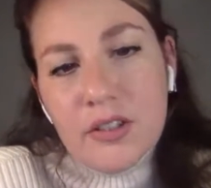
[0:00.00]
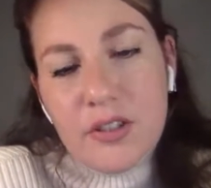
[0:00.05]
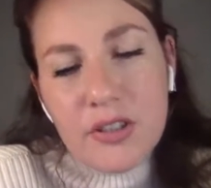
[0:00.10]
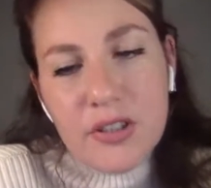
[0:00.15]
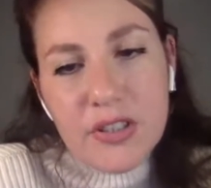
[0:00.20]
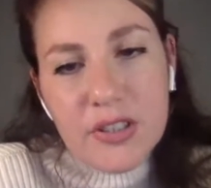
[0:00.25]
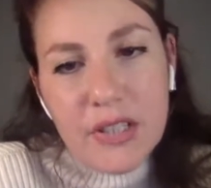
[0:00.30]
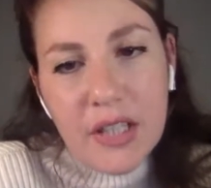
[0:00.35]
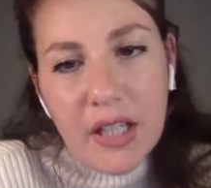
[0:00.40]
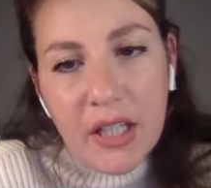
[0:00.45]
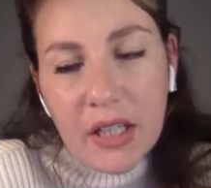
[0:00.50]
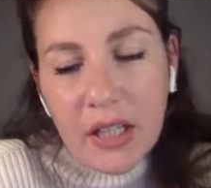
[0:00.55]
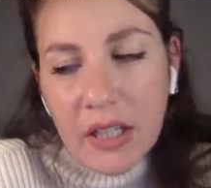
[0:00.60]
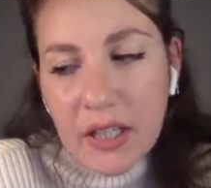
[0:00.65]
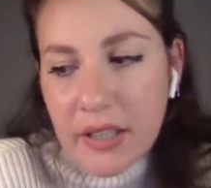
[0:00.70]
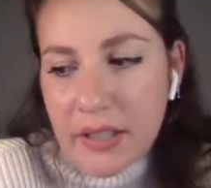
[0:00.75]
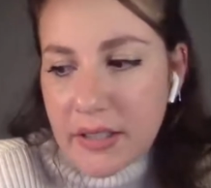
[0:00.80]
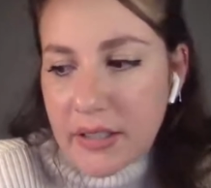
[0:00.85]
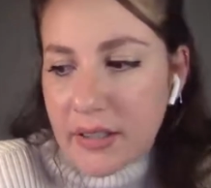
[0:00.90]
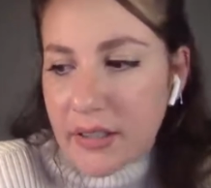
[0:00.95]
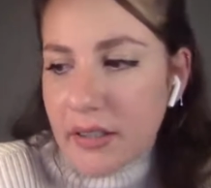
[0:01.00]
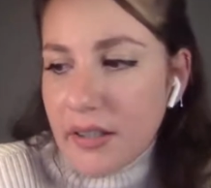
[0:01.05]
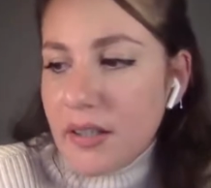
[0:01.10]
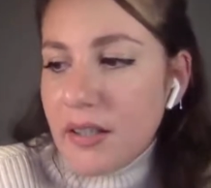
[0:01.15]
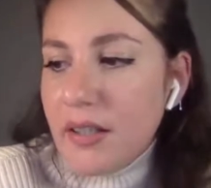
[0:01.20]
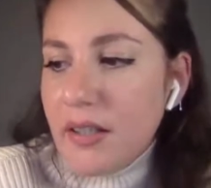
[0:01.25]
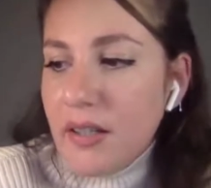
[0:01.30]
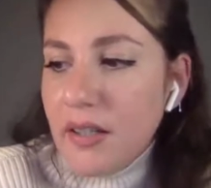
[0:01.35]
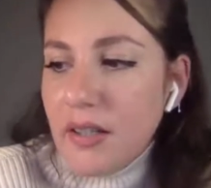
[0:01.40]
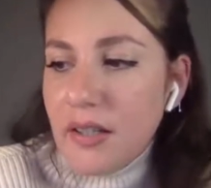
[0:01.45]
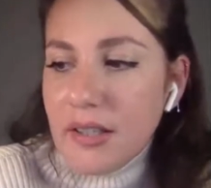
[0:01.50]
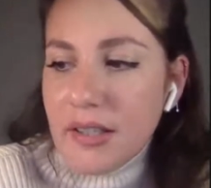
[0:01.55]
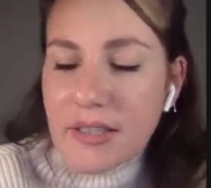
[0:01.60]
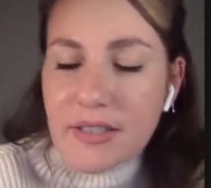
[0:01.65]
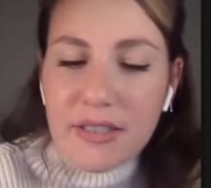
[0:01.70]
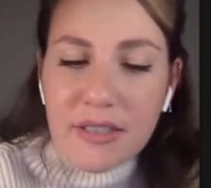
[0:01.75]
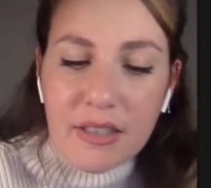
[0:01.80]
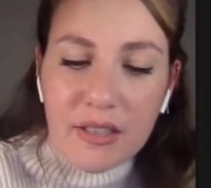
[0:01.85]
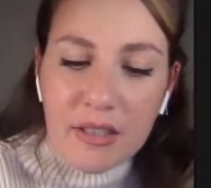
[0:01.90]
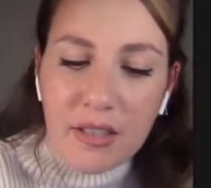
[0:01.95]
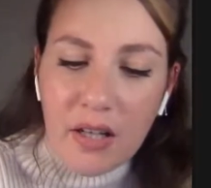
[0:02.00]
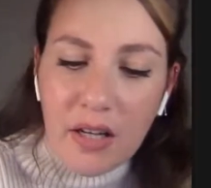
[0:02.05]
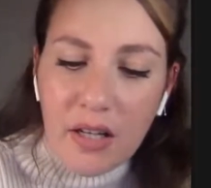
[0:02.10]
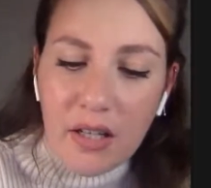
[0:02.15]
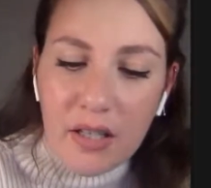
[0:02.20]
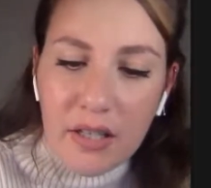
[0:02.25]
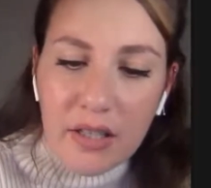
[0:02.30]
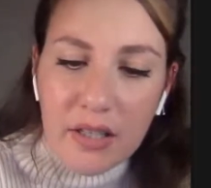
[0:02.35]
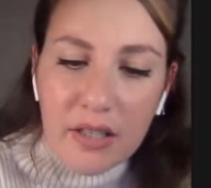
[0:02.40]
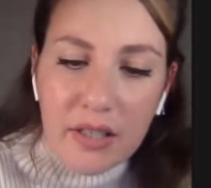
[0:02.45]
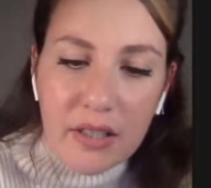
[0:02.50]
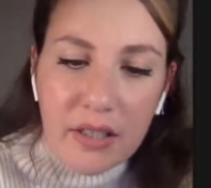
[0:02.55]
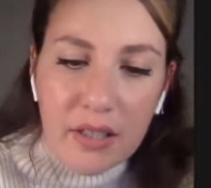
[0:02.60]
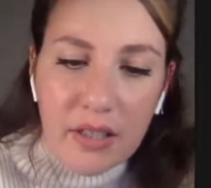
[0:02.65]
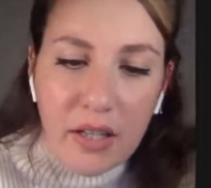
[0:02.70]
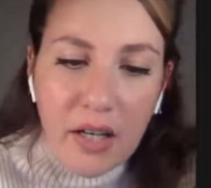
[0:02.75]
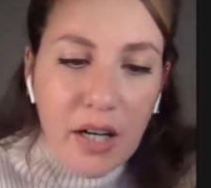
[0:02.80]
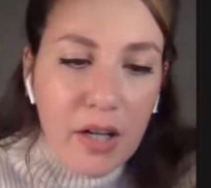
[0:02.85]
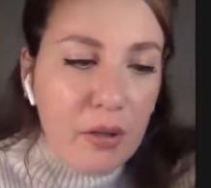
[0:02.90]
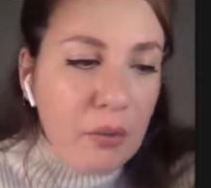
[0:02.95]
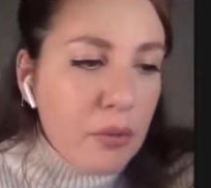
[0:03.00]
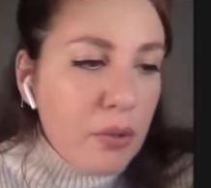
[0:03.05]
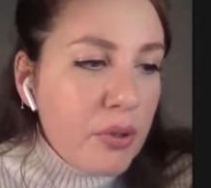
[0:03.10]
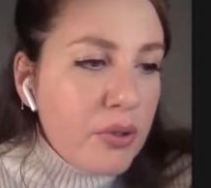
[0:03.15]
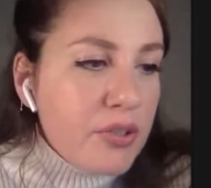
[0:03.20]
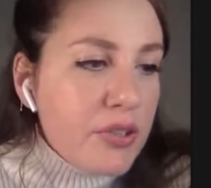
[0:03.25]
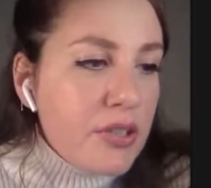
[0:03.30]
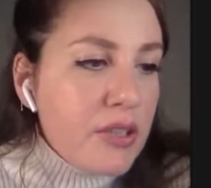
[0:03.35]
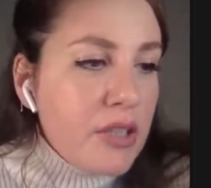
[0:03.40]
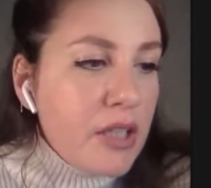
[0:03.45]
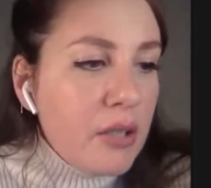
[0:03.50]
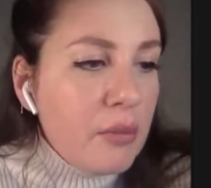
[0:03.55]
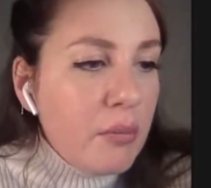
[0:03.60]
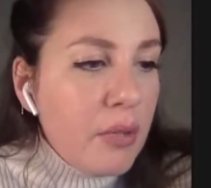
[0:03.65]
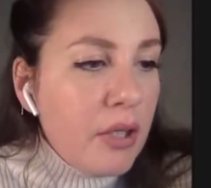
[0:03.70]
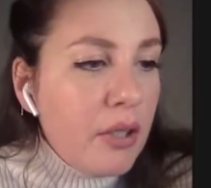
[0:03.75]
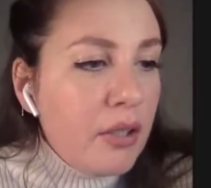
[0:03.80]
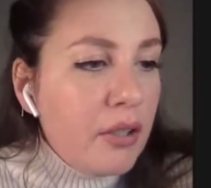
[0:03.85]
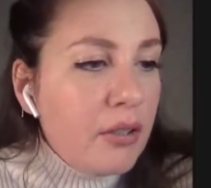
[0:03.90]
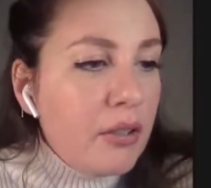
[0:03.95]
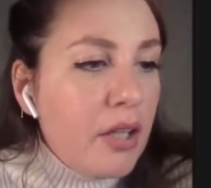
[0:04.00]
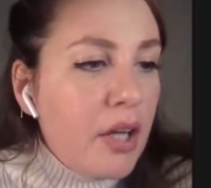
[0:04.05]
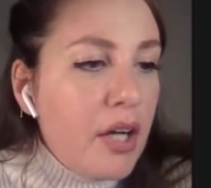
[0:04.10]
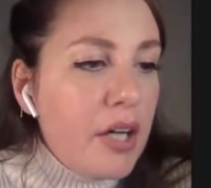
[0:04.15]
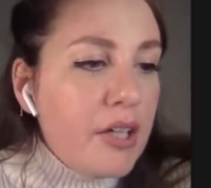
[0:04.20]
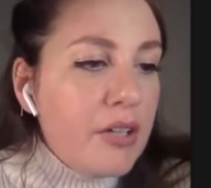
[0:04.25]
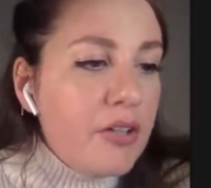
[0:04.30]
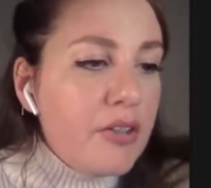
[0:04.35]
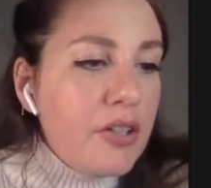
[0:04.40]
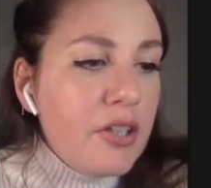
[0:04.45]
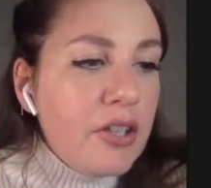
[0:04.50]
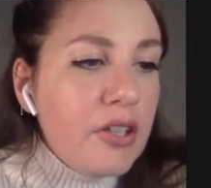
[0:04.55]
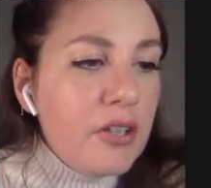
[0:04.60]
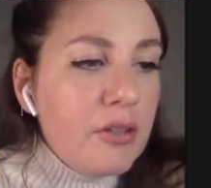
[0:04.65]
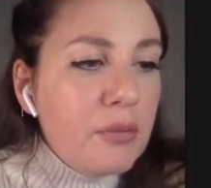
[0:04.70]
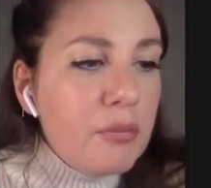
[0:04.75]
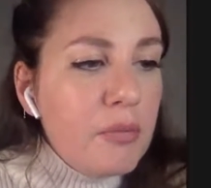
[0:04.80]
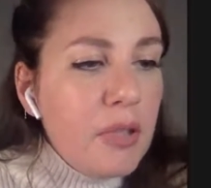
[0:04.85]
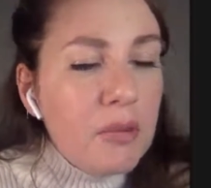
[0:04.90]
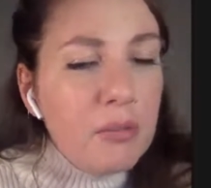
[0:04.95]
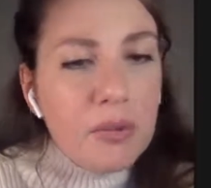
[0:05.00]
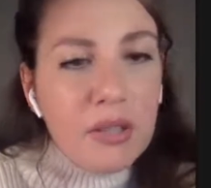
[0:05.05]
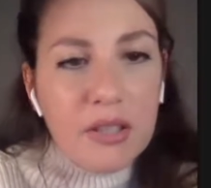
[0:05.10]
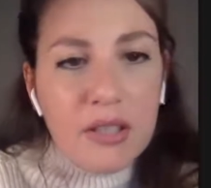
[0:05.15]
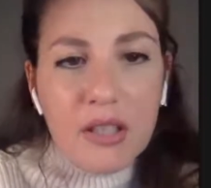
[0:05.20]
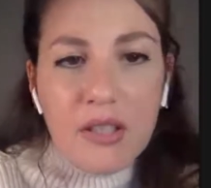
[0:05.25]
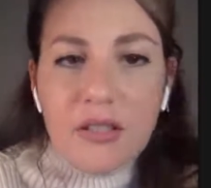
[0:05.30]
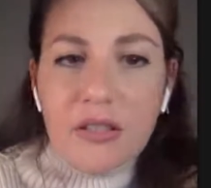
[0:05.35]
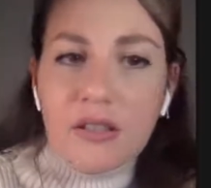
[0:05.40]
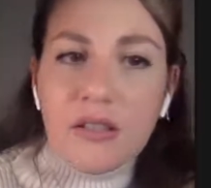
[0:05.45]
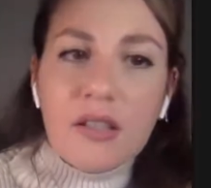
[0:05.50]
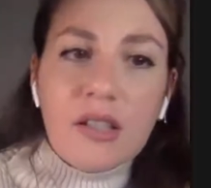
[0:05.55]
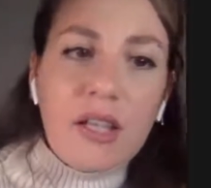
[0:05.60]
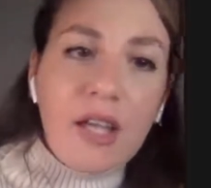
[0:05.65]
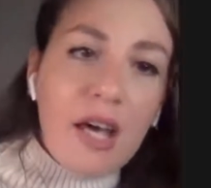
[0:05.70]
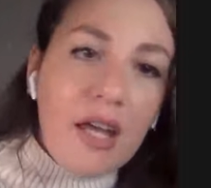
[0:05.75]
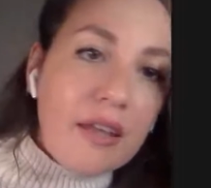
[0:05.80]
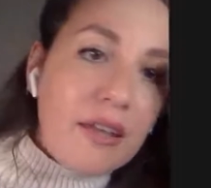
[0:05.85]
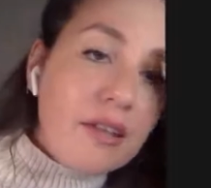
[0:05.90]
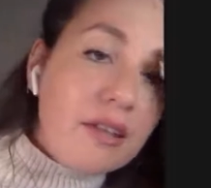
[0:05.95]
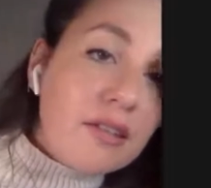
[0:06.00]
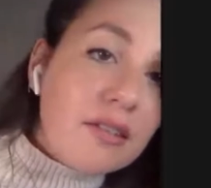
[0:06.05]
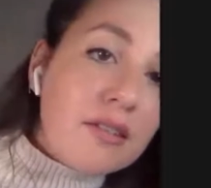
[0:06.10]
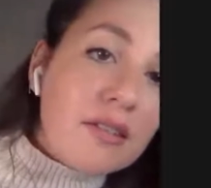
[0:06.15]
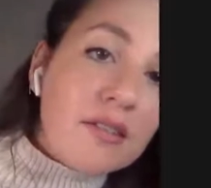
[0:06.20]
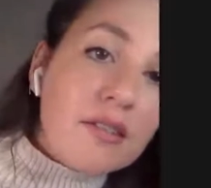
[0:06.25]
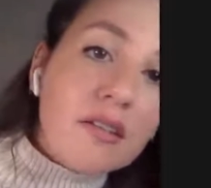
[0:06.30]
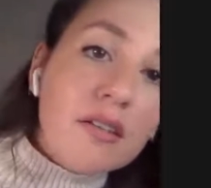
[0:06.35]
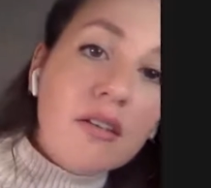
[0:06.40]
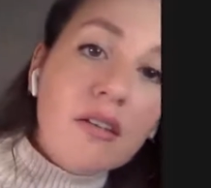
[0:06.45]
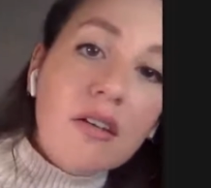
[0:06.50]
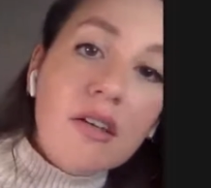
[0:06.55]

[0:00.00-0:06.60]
Just say like, listen, I wrote an email. I think maybe they didn't get it.